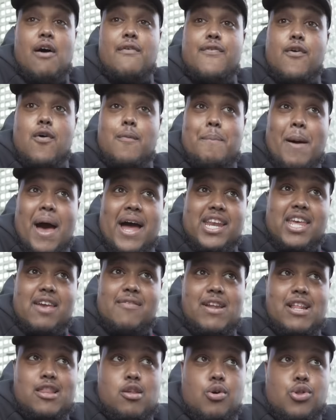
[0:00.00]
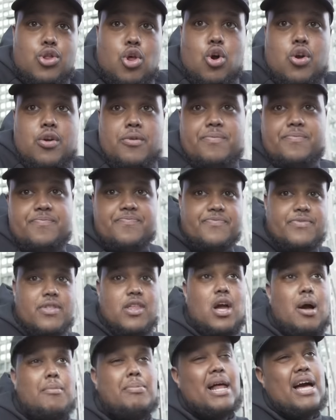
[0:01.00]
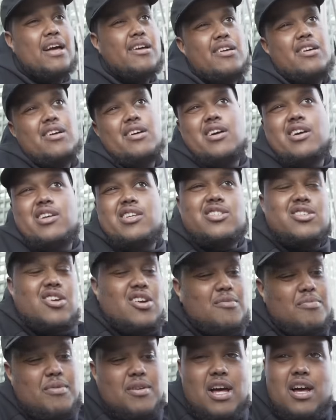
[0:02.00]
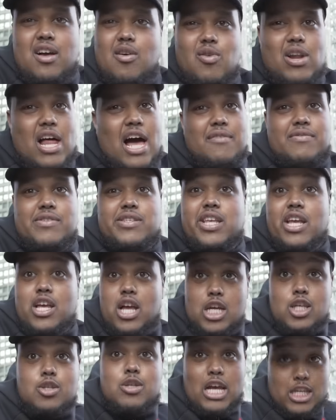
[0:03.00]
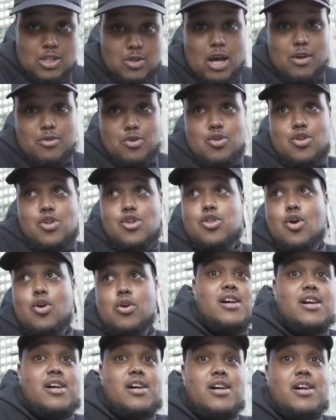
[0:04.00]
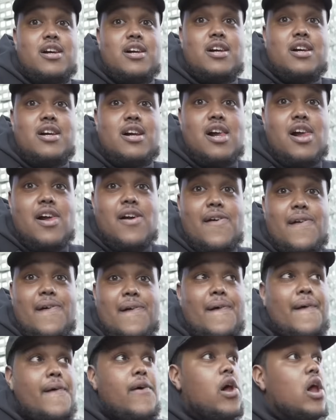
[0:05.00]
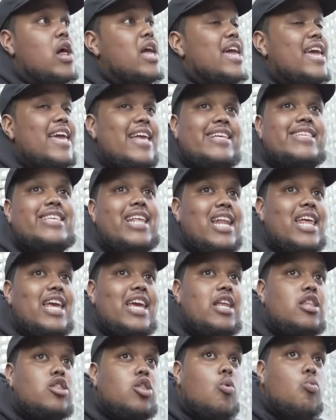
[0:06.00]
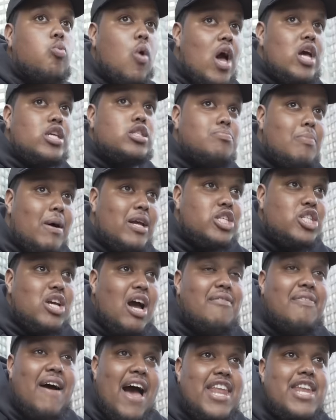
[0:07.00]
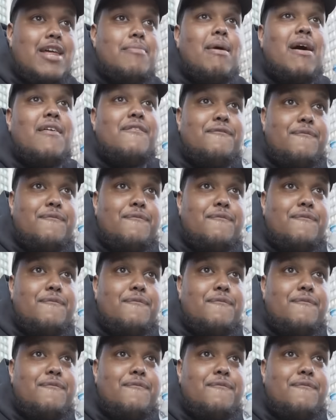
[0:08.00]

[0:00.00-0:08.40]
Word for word: feel bad giving that to a dog. I'll be like, sorry, but like, all I have is that's what I'll do to the dog. It's the worst thing you've had. Easily the worst munch I've had in my